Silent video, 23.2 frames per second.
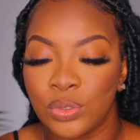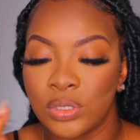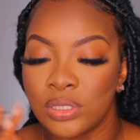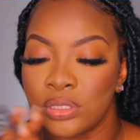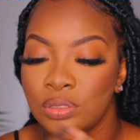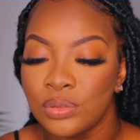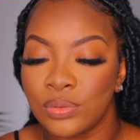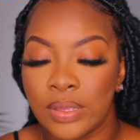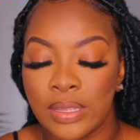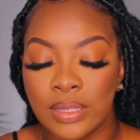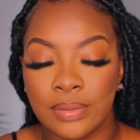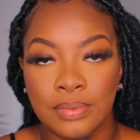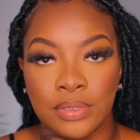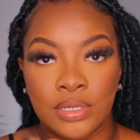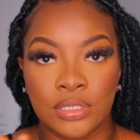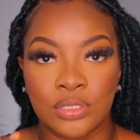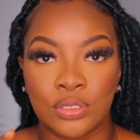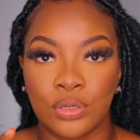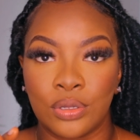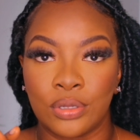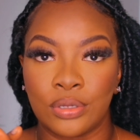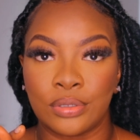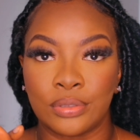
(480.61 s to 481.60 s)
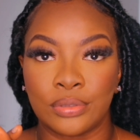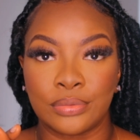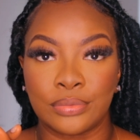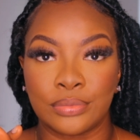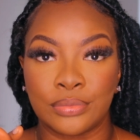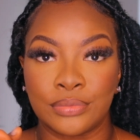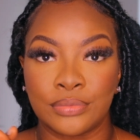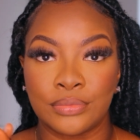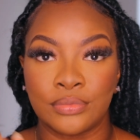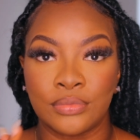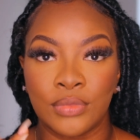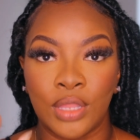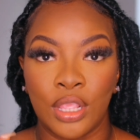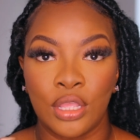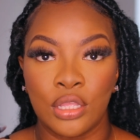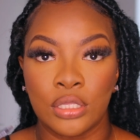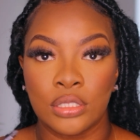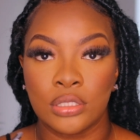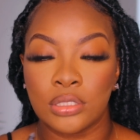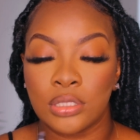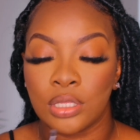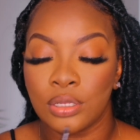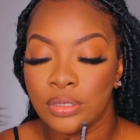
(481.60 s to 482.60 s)
one swipe and it's on.
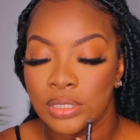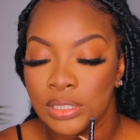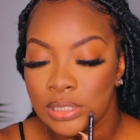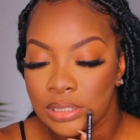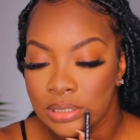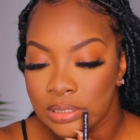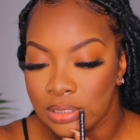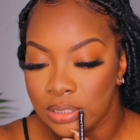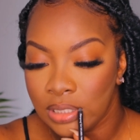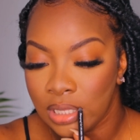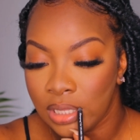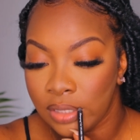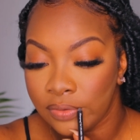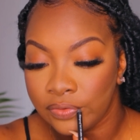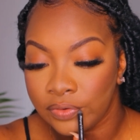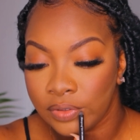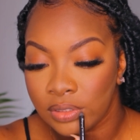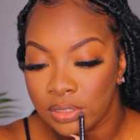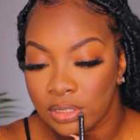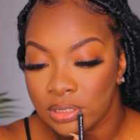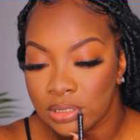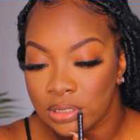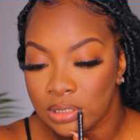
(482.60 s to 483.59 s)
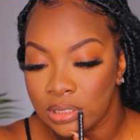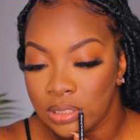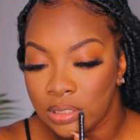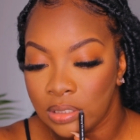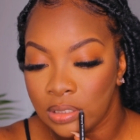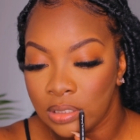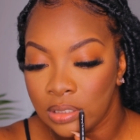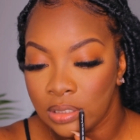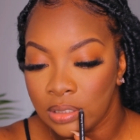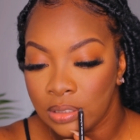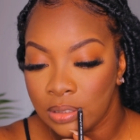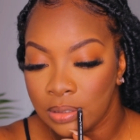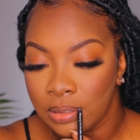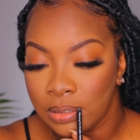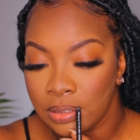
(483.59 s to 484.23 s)
So easy, effortlessly.